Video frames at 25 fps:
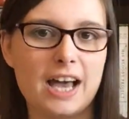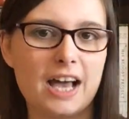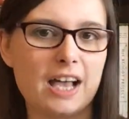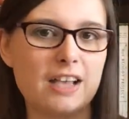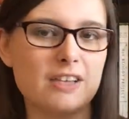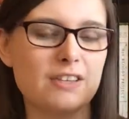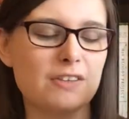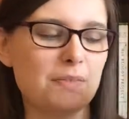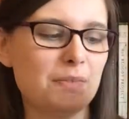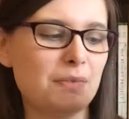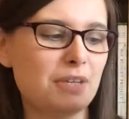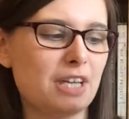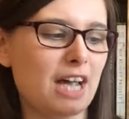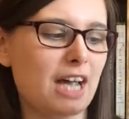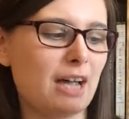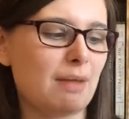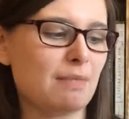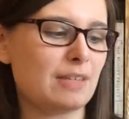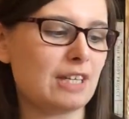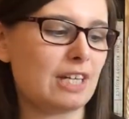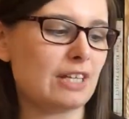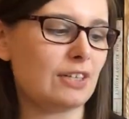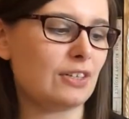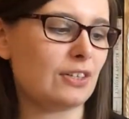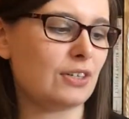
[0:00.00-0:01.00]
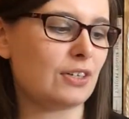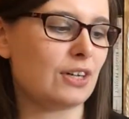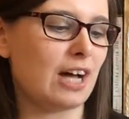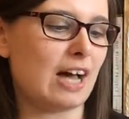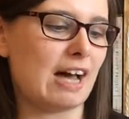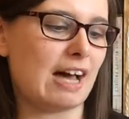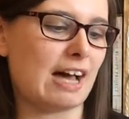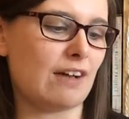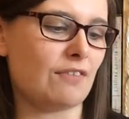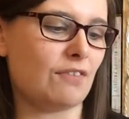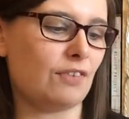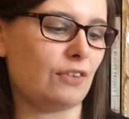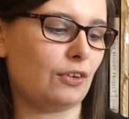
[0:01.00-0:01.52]
Sometimes I don't
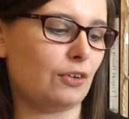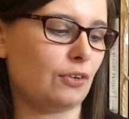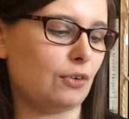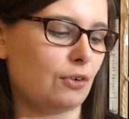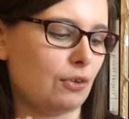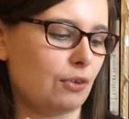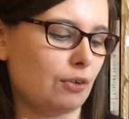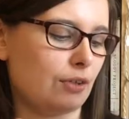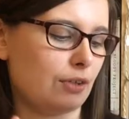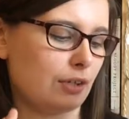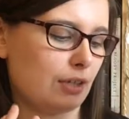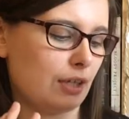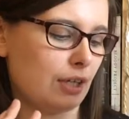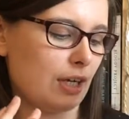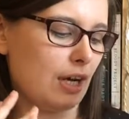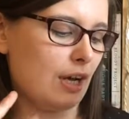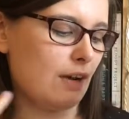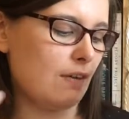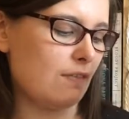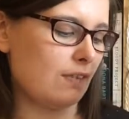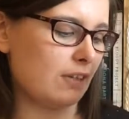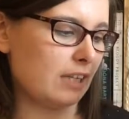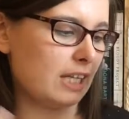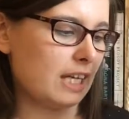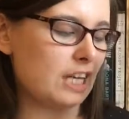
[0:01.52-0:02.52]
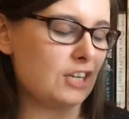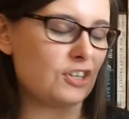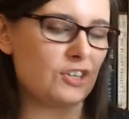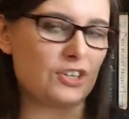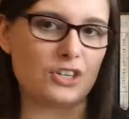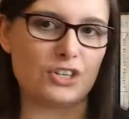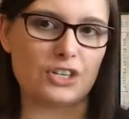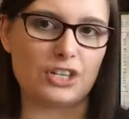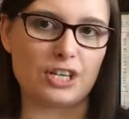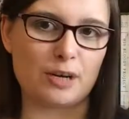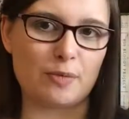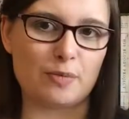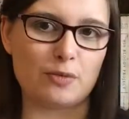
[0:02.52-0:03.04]
have good
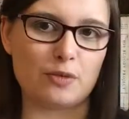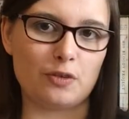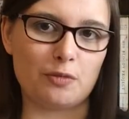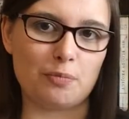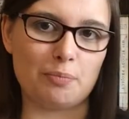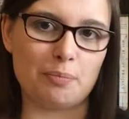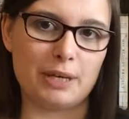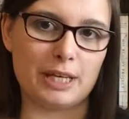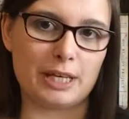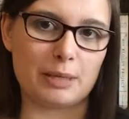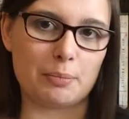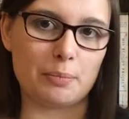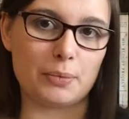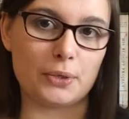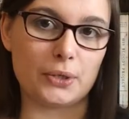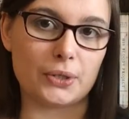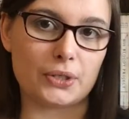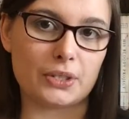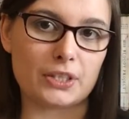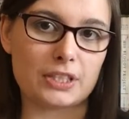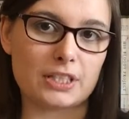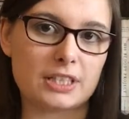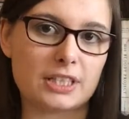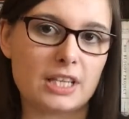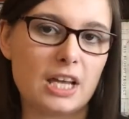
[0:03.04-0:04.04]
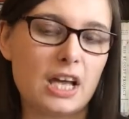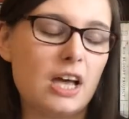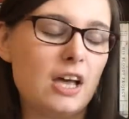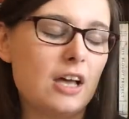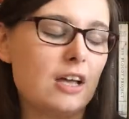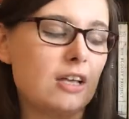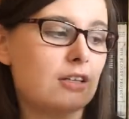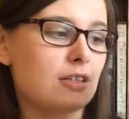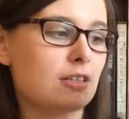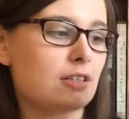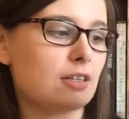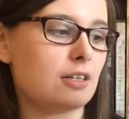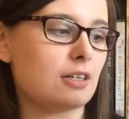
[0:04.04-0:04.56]
relationships with big books,
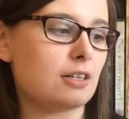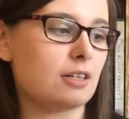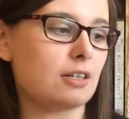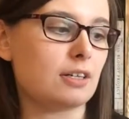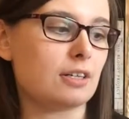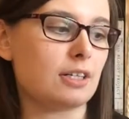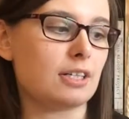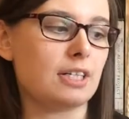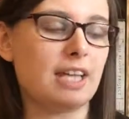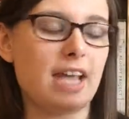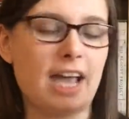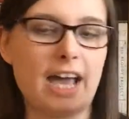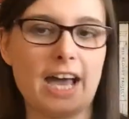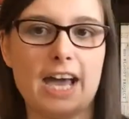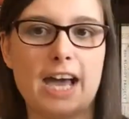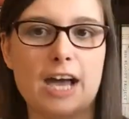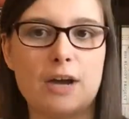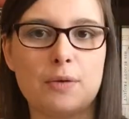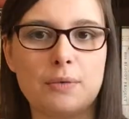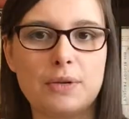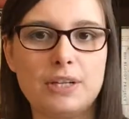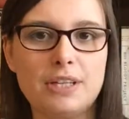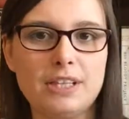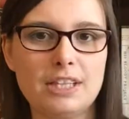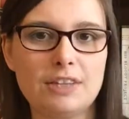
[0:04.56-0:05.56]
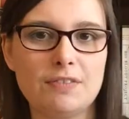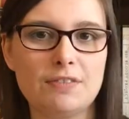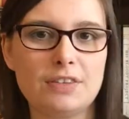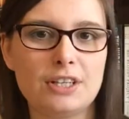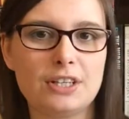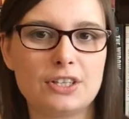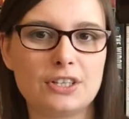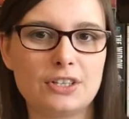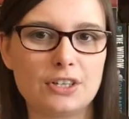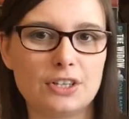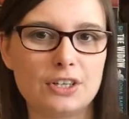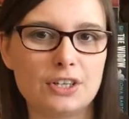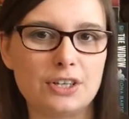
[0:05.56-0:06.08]
so yeah, I will give it
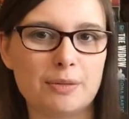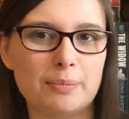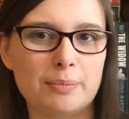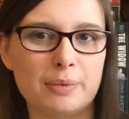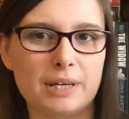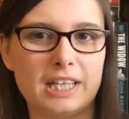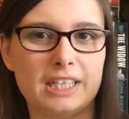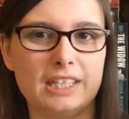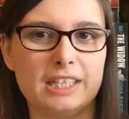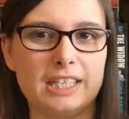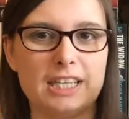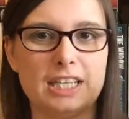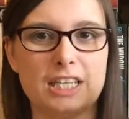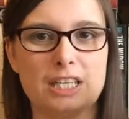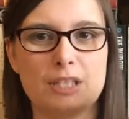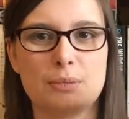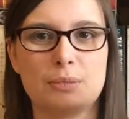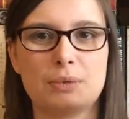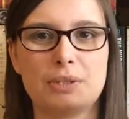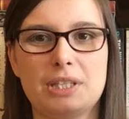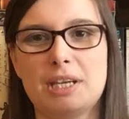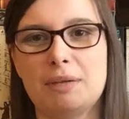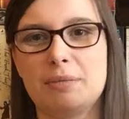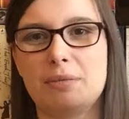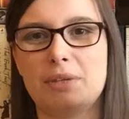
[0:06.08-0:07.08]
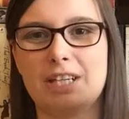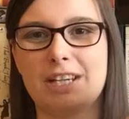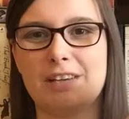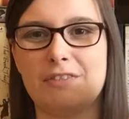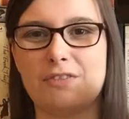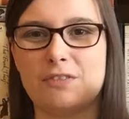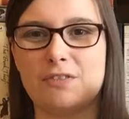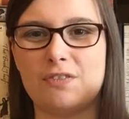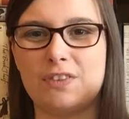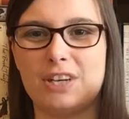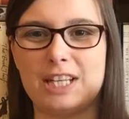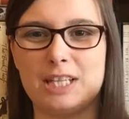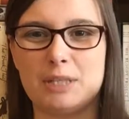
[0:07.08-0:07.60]
a go, but I think it's that I'm going to have
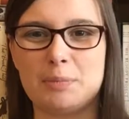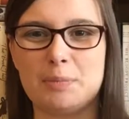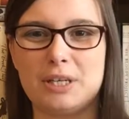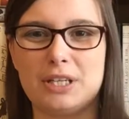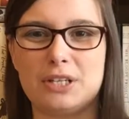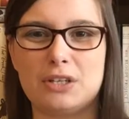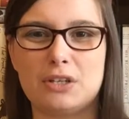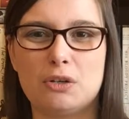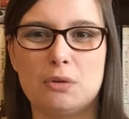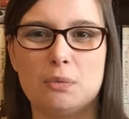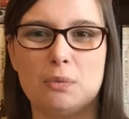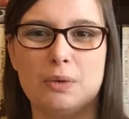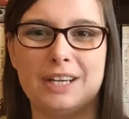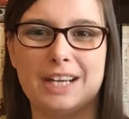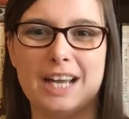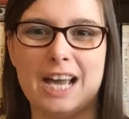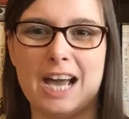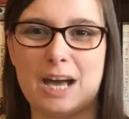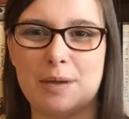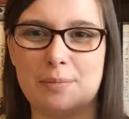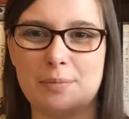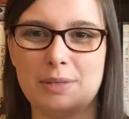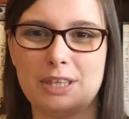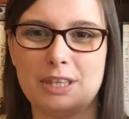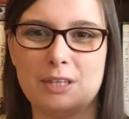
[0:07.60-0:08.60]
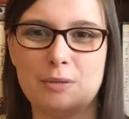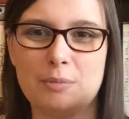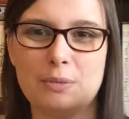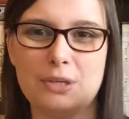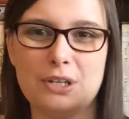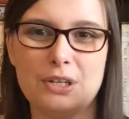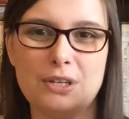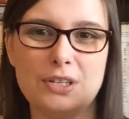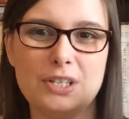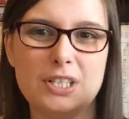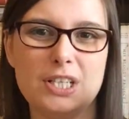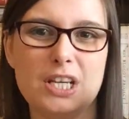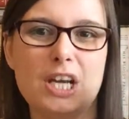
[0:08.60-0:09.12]
to really pick up when I am in the
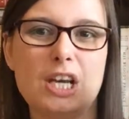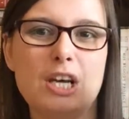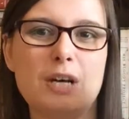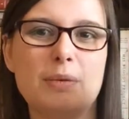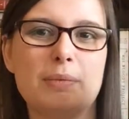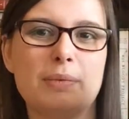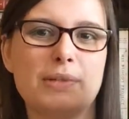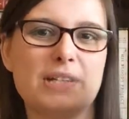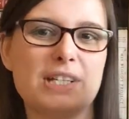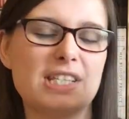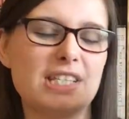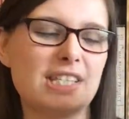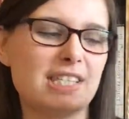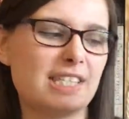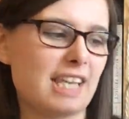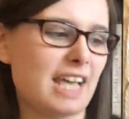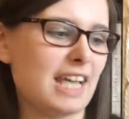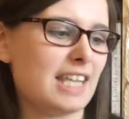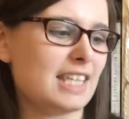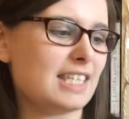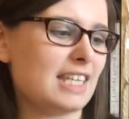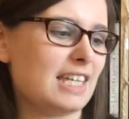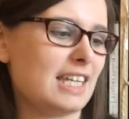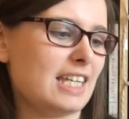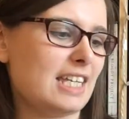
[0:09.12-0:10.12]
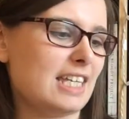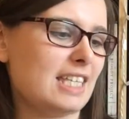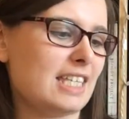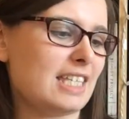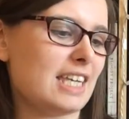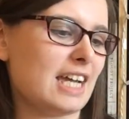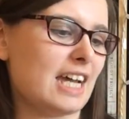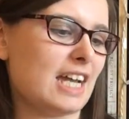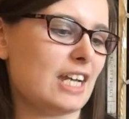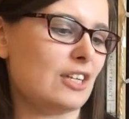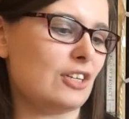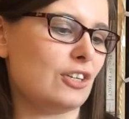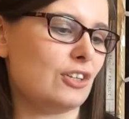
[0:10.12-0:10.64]
mood. But assassins
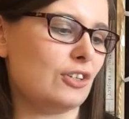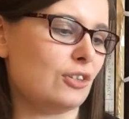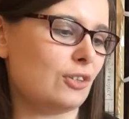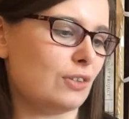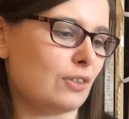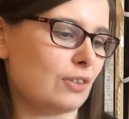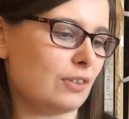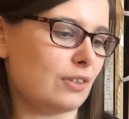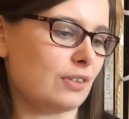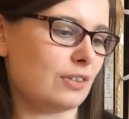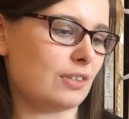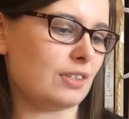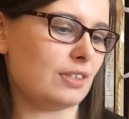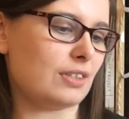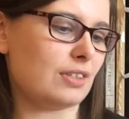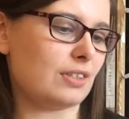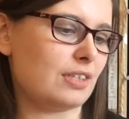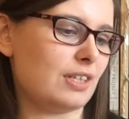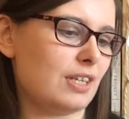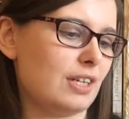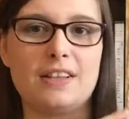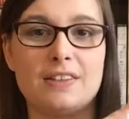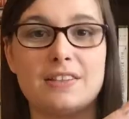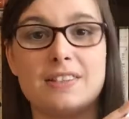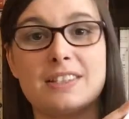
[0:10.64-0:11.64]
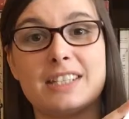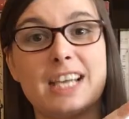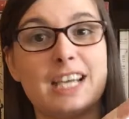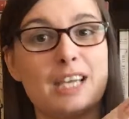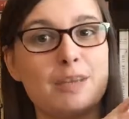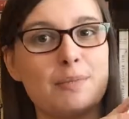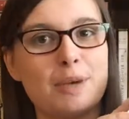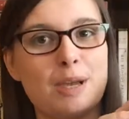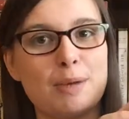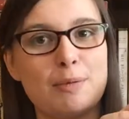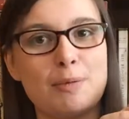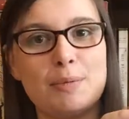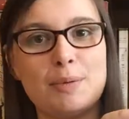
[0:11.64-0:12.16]
and nuns, it looks like
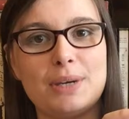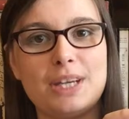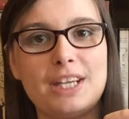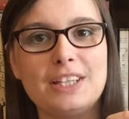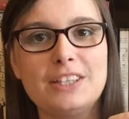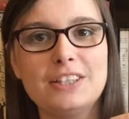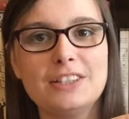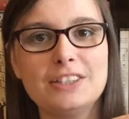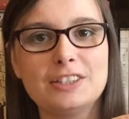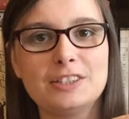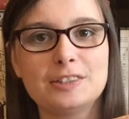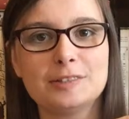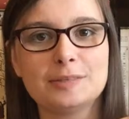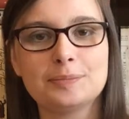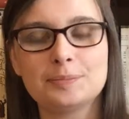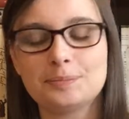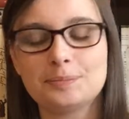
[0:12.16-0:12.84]
it might be pretty good.